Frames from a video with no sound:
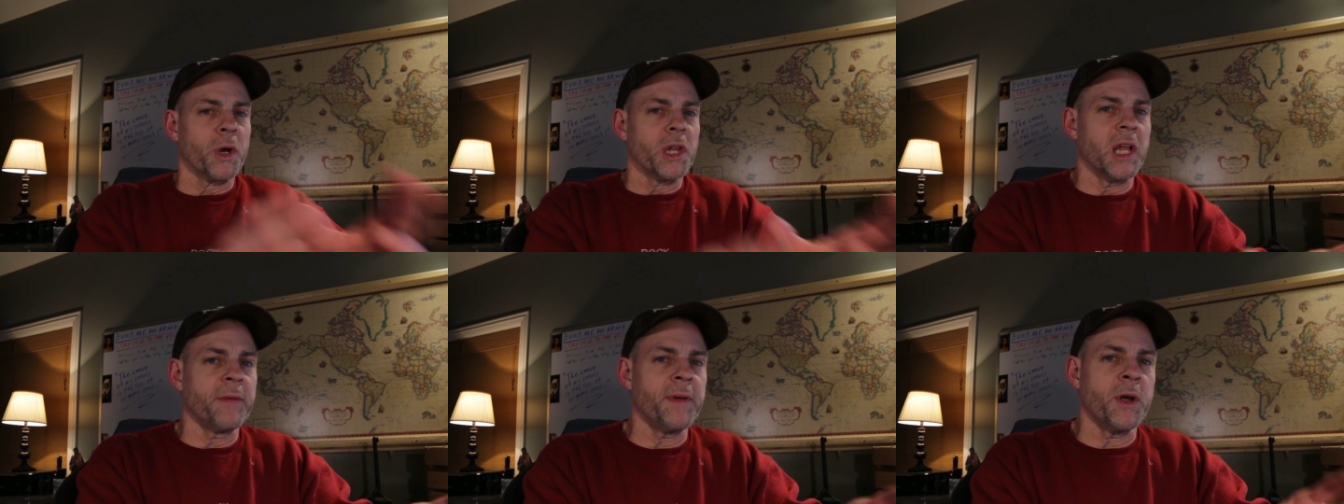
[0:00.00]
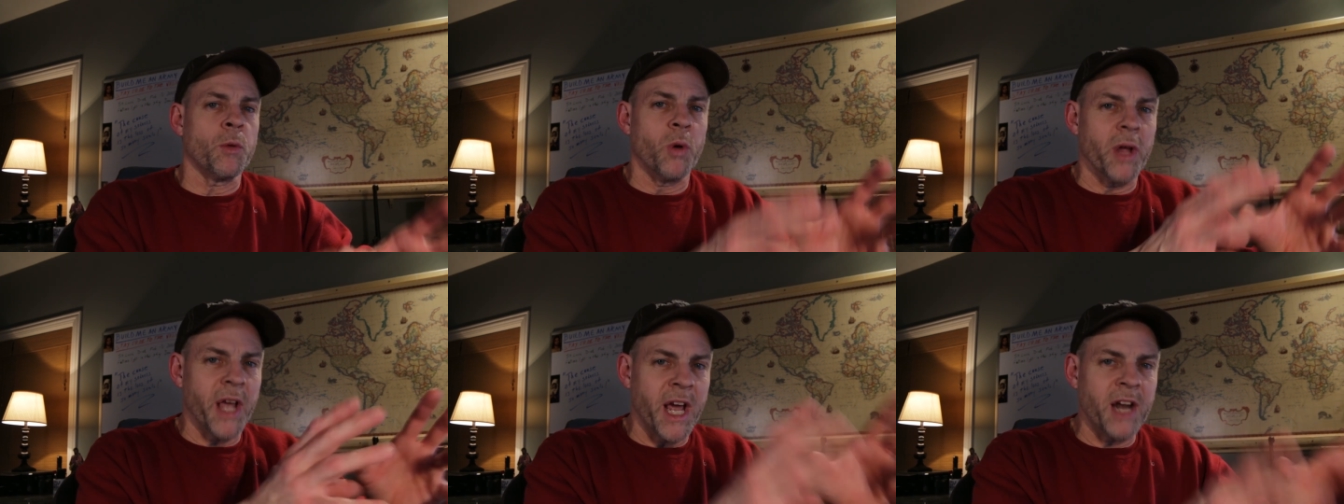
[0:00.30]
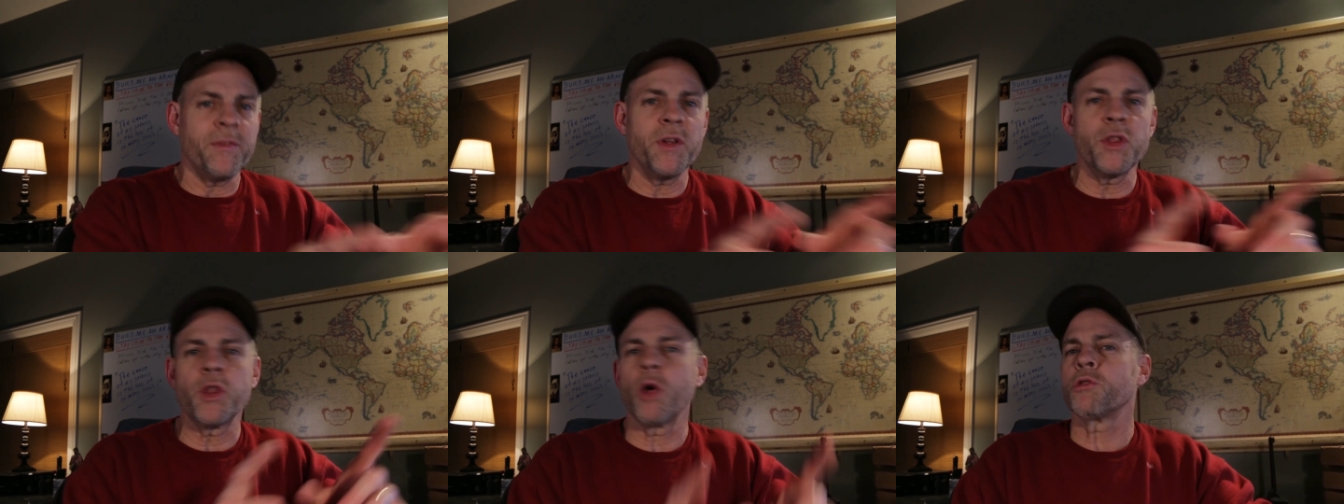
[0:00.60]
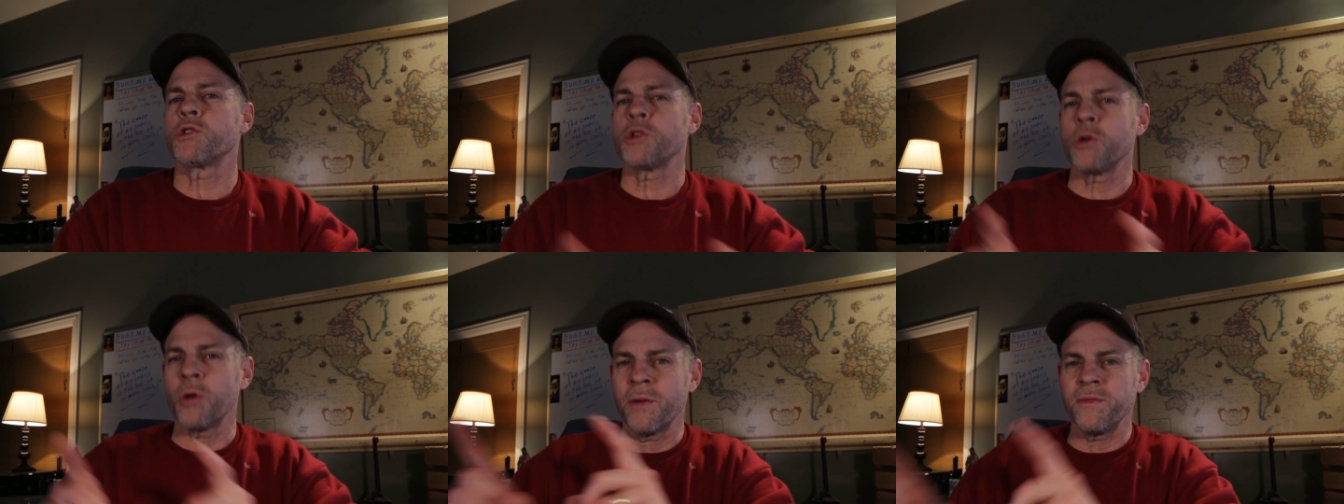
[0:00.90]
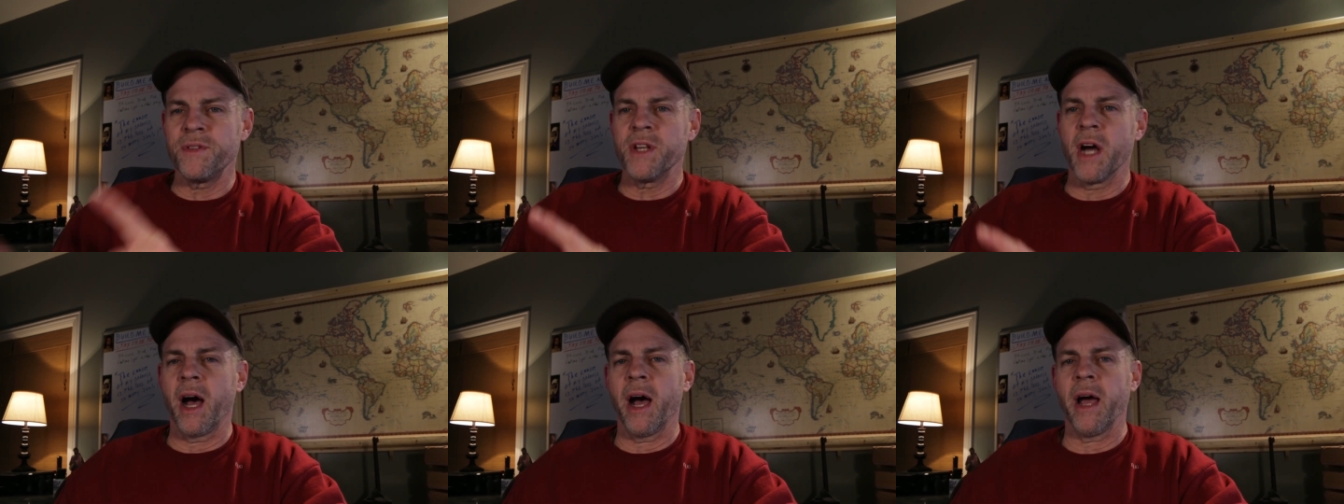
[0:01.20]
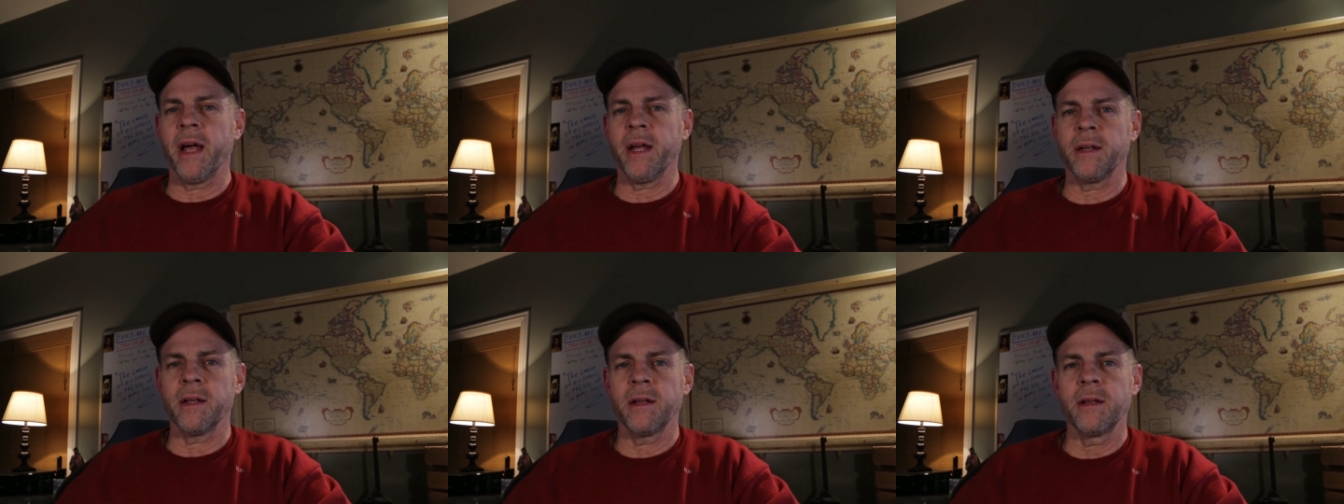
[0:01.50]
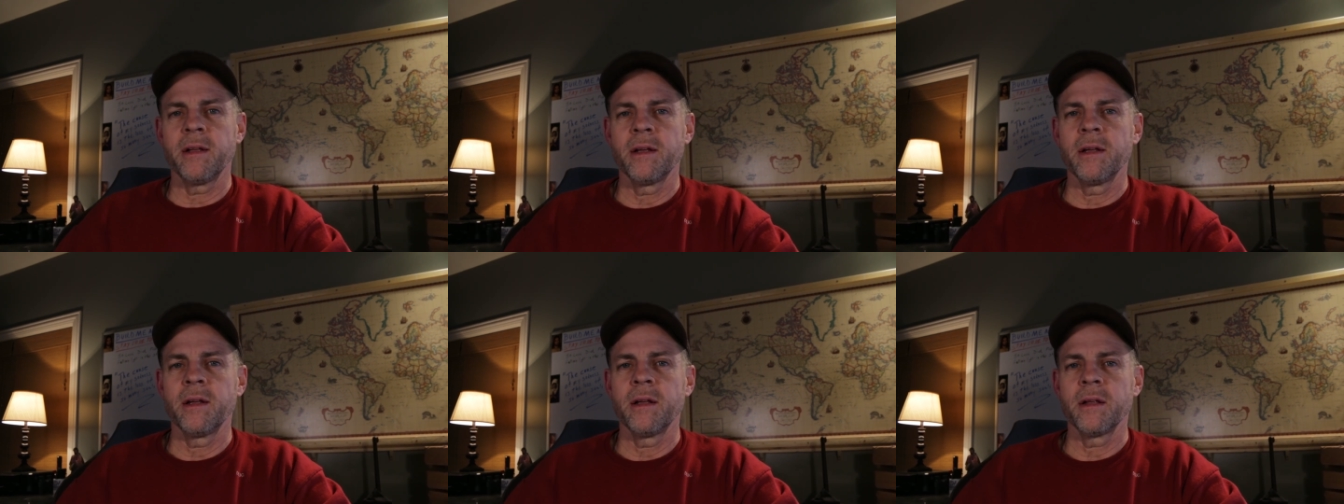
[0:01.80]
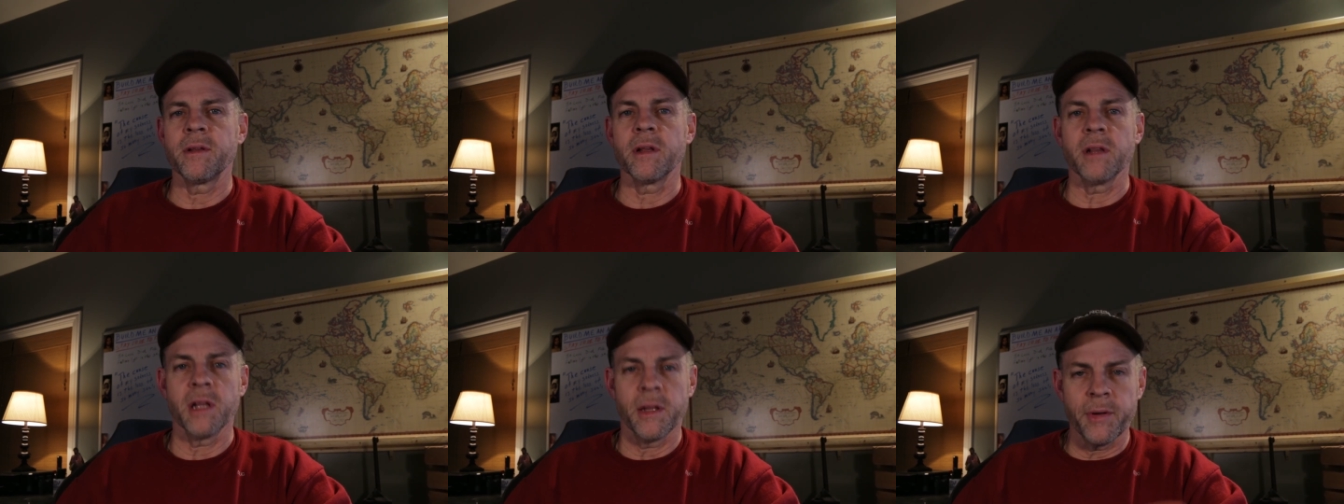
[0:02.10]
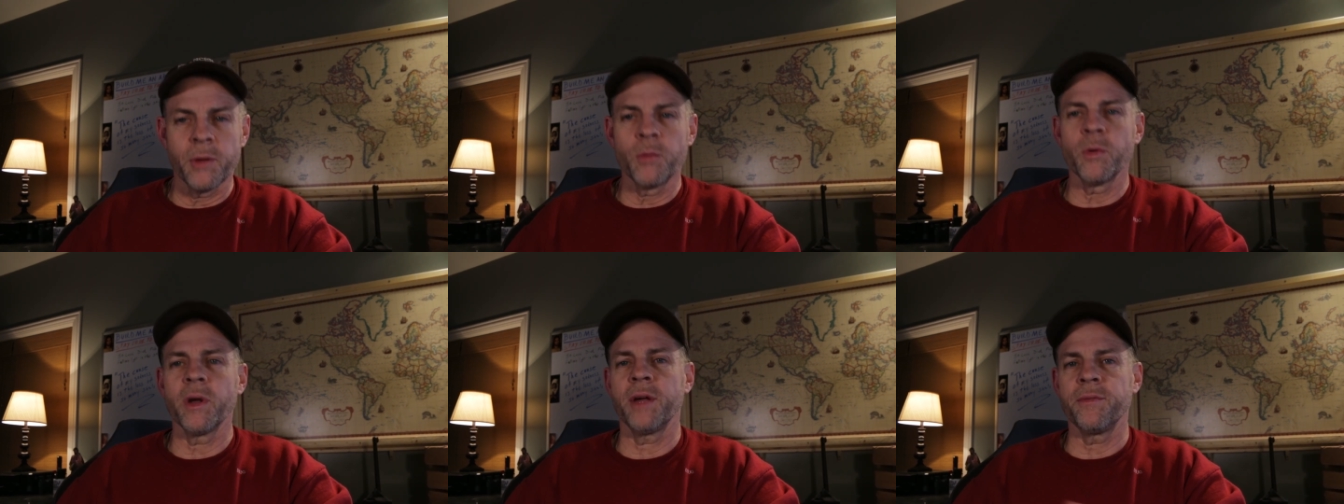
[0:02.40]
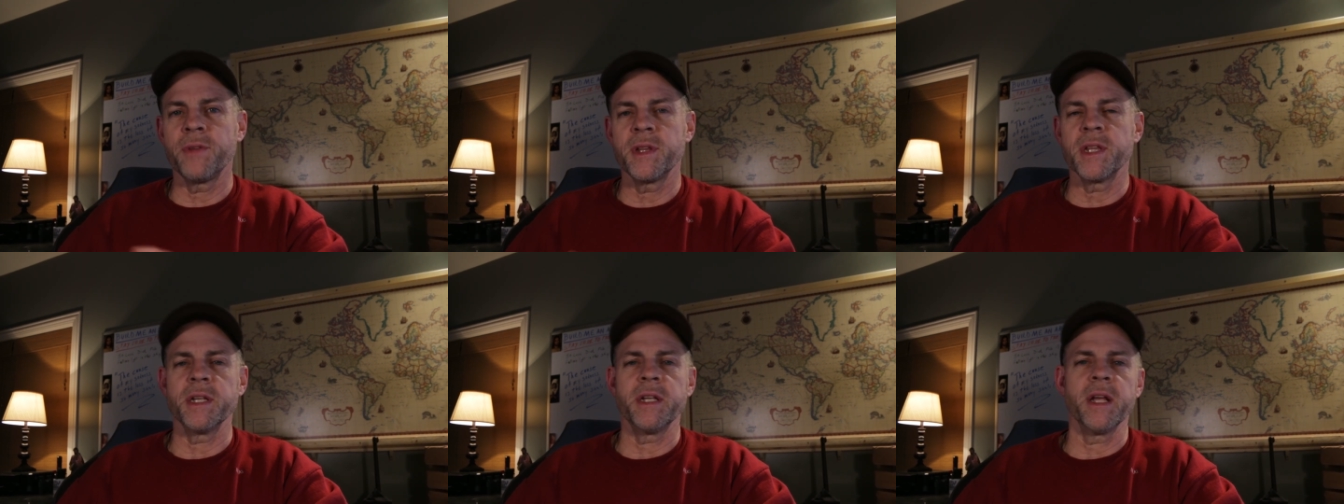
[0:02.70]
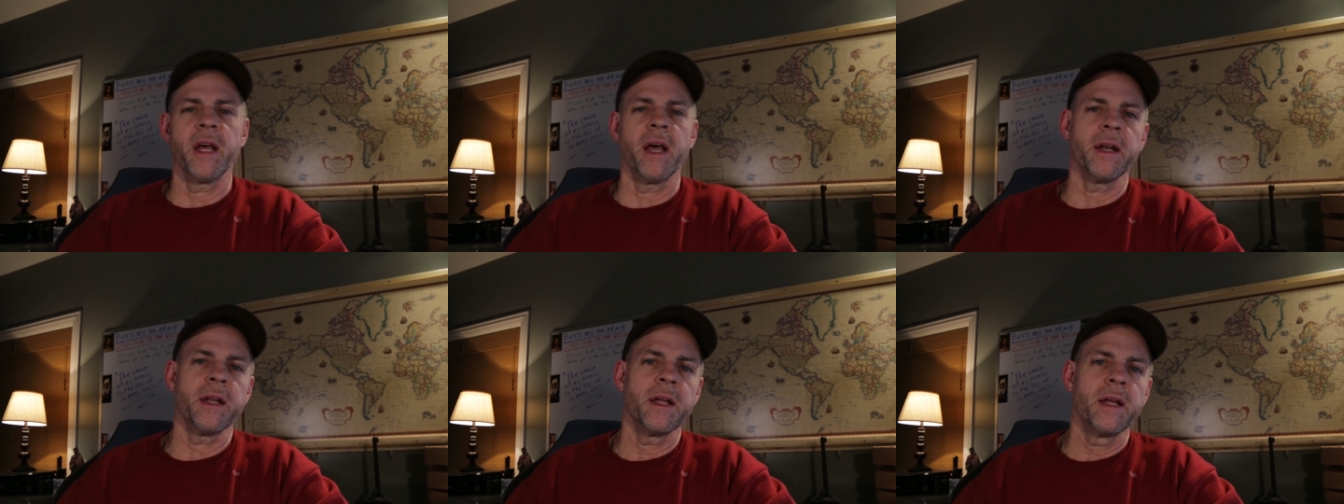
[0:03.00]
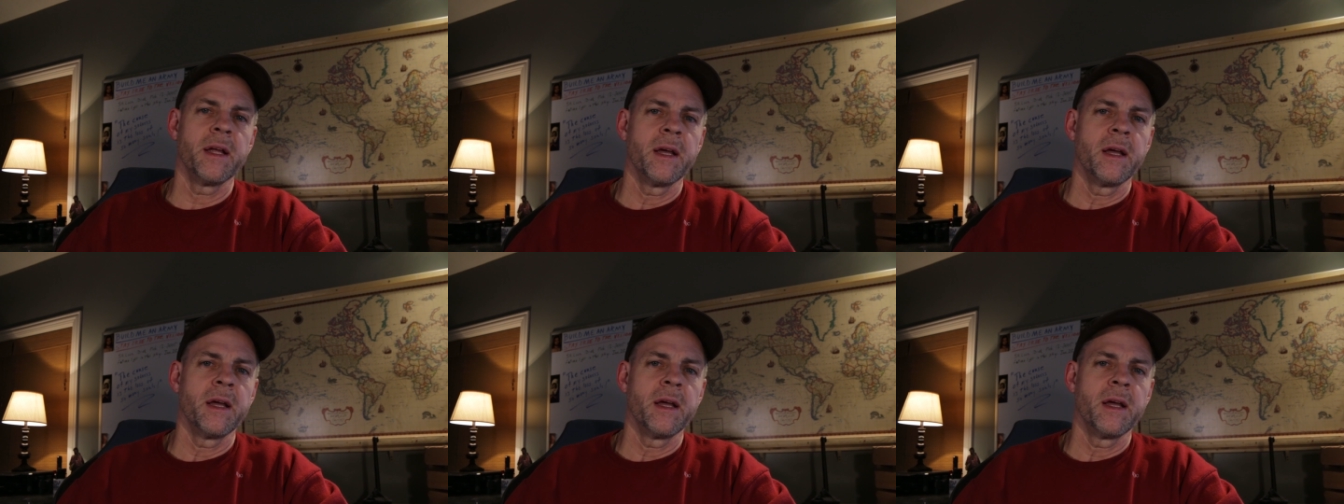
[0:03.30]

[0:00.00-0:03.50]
are living will envy those who have died. The living will envy the dead.